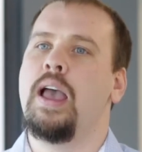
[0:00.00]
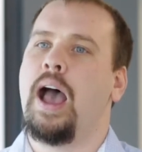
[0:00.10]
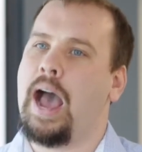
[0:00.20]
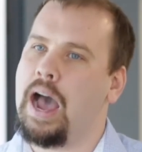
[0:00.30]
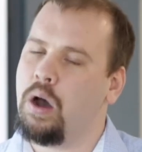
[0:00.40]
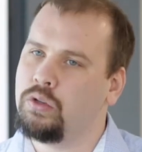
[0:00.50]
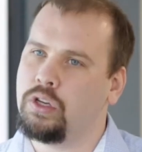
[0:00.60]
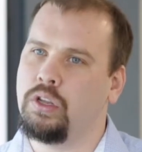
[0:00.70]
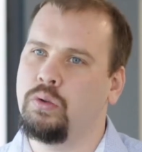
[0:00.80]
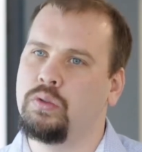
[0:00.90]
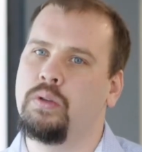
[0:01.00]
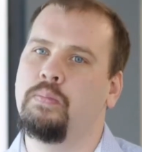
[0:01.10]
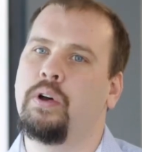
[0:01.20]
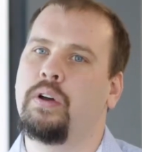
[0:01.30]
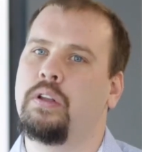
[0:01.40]
how to use the
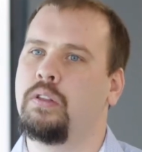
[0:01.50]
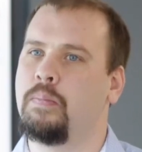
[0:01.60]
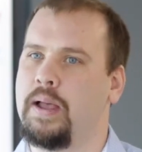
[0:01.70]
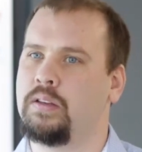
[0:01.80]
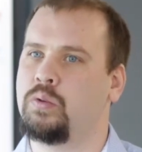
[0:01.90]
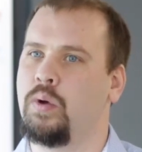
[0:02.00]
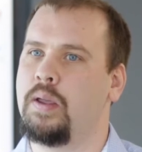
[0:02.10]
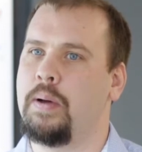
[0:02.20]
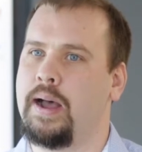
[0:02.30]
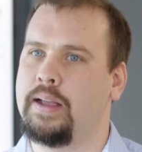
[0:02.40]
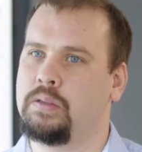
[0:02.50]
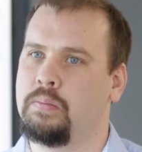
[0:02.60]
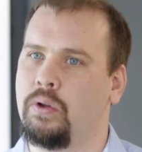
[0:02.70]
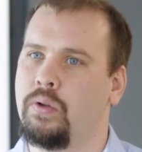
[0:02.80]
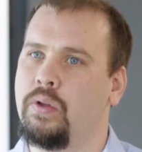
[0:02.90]
book the best way
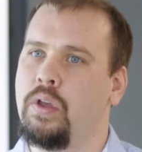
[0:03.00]
possible.